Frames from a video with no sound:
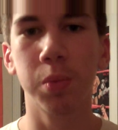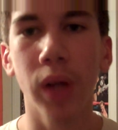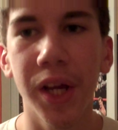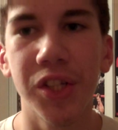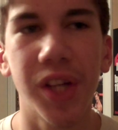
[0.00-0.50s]

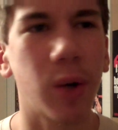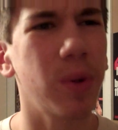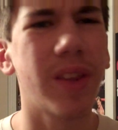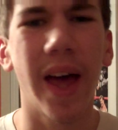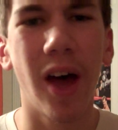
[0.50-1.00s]
Triple H is like,
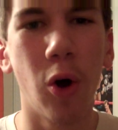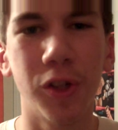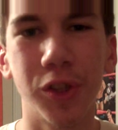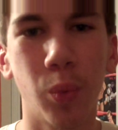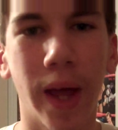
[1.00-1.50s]
what the hell
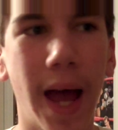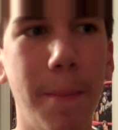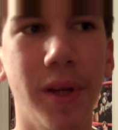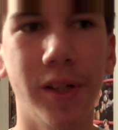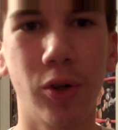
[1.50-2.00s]
just
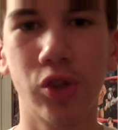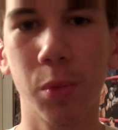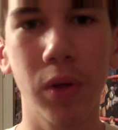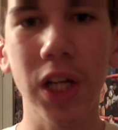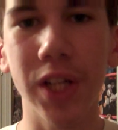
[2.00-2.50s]
happened? You know,
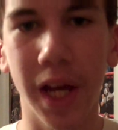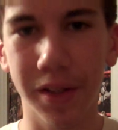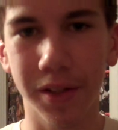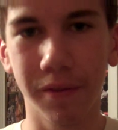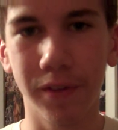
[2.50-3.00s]
Triple H
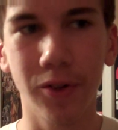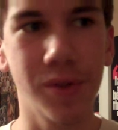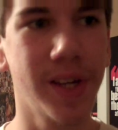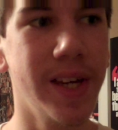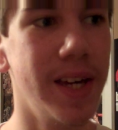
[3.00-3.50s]
acts
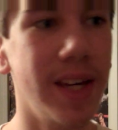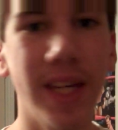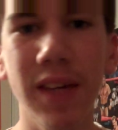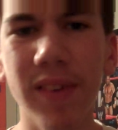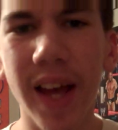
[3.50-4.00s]
confused.
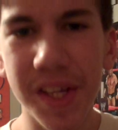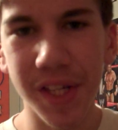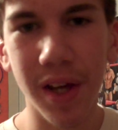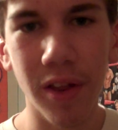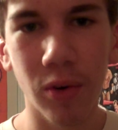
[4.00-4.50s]
He even
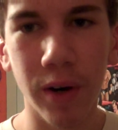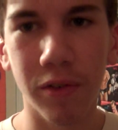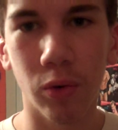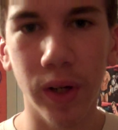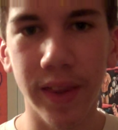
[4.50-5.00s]
asked the other
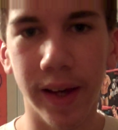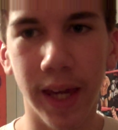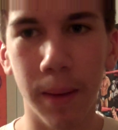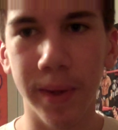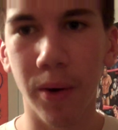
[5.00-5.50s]
referee that
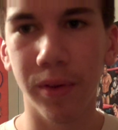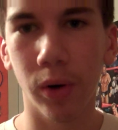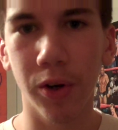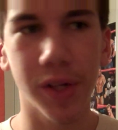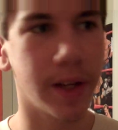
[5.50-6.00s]
came down
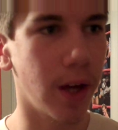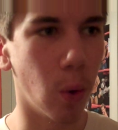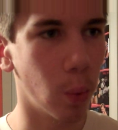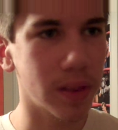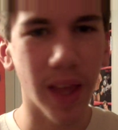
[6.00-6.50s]
Del Rio's like,
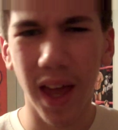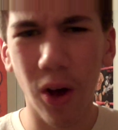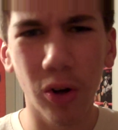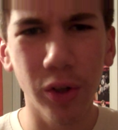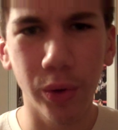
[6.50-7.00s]
yo, what the
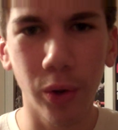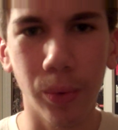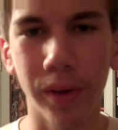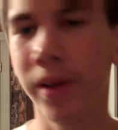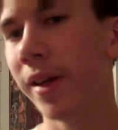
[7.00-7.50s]
hell are you
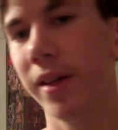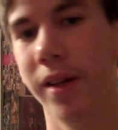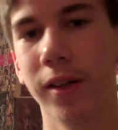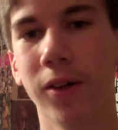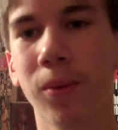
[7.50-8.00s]
doing?
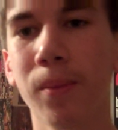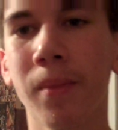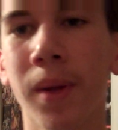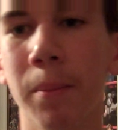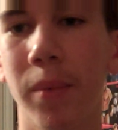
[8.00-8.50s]
You know?
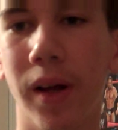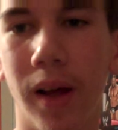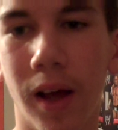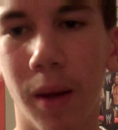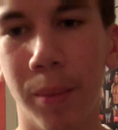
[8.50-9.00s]
But,
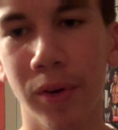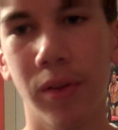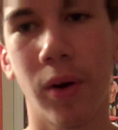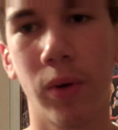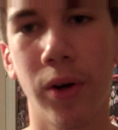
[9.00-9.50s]
uh,
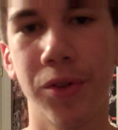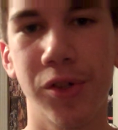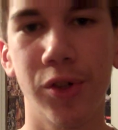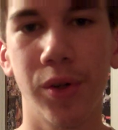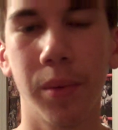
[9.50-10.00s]
Del Rio
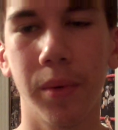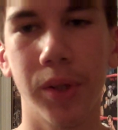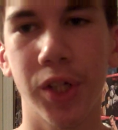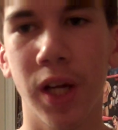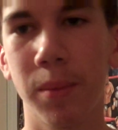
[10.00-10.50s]
is your new
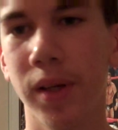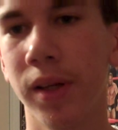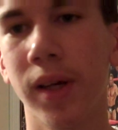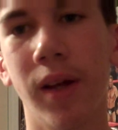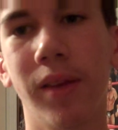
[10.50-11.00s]
WWE
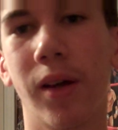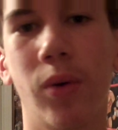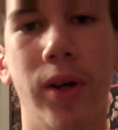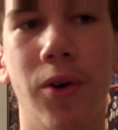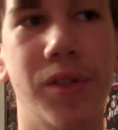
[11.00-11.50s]
champion. Del
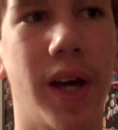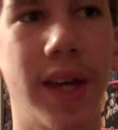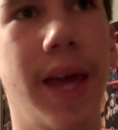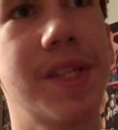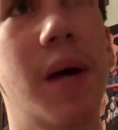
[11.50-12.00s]
Rio's
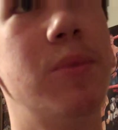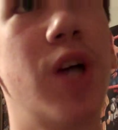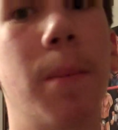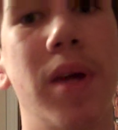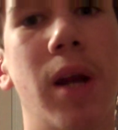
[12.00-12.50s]
like, yes, I'm
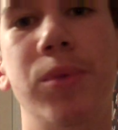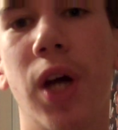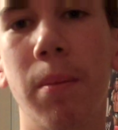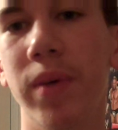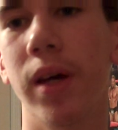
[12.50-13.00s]
champion, I'm
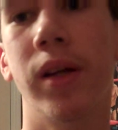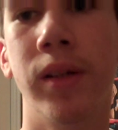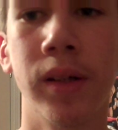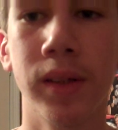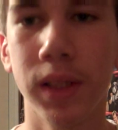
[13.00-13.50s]
champion.